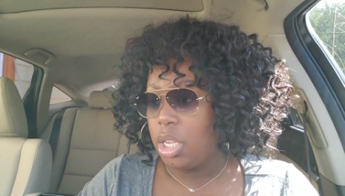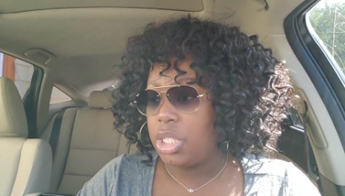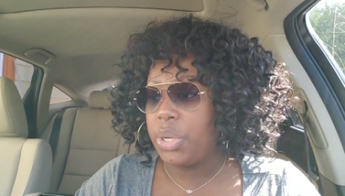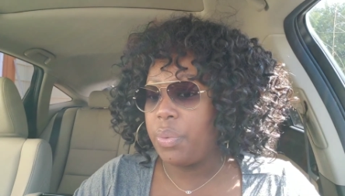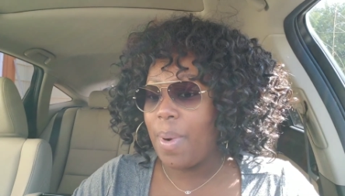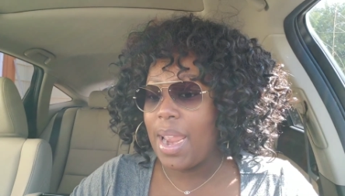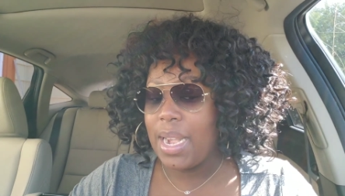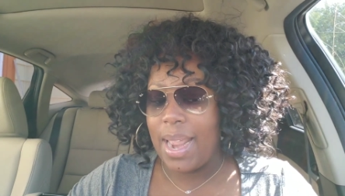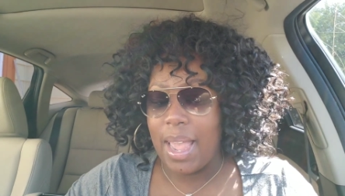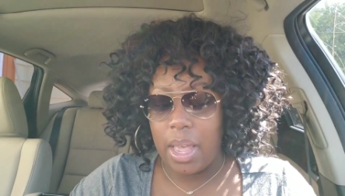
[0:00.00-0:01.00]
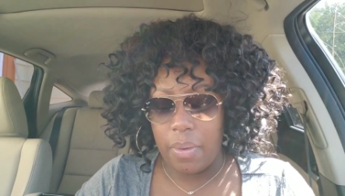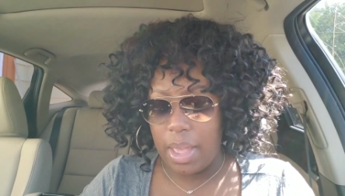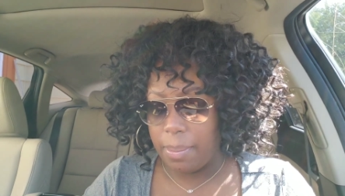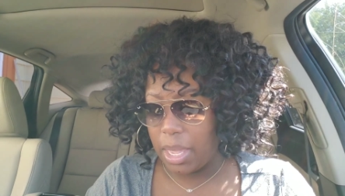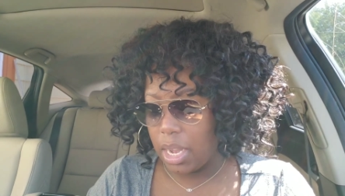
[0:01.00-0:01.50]
So right now
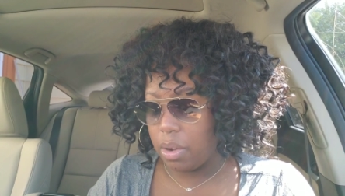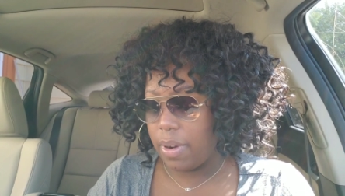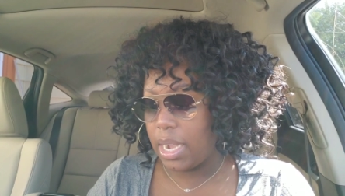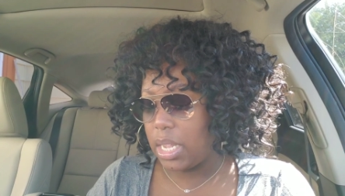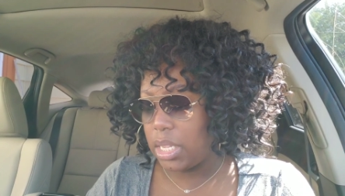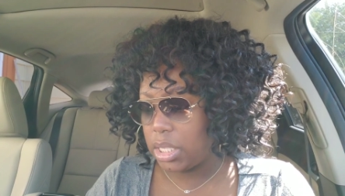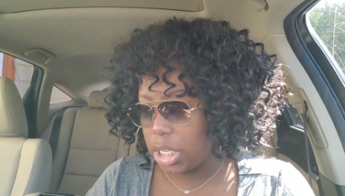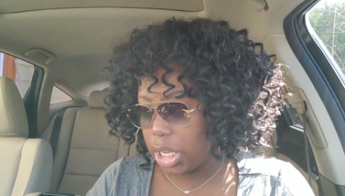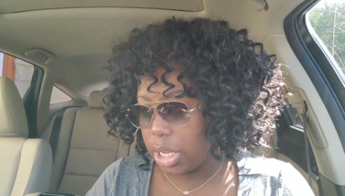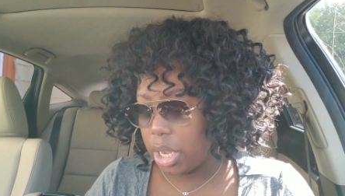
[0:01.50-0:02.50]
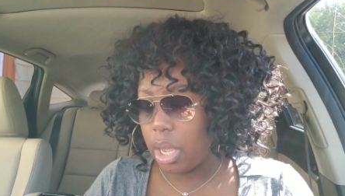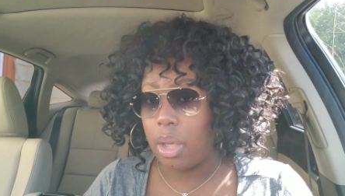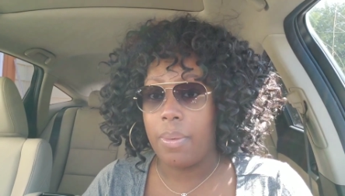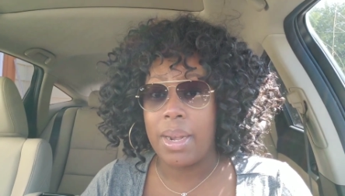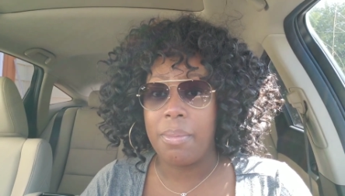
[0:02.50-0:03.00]
I'm getting ready to
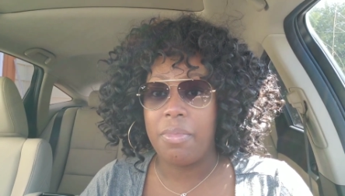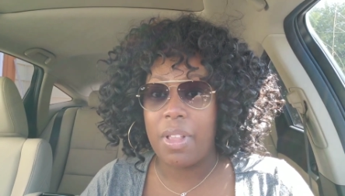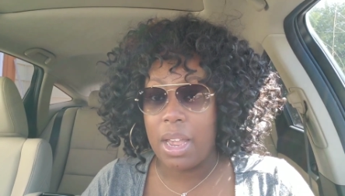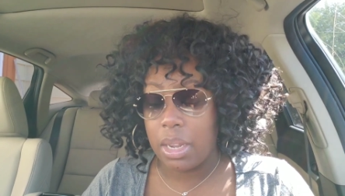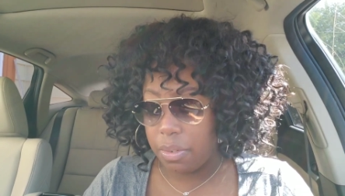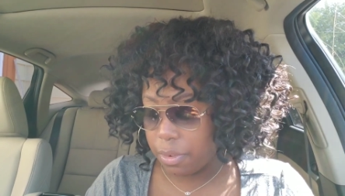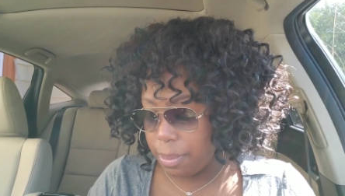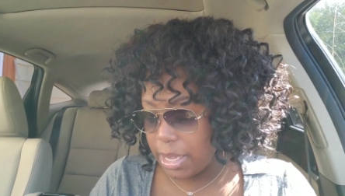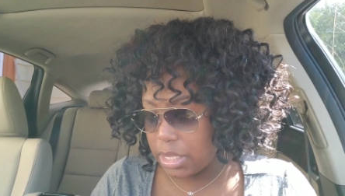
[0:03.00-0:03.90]
go, and I'm vlogging from my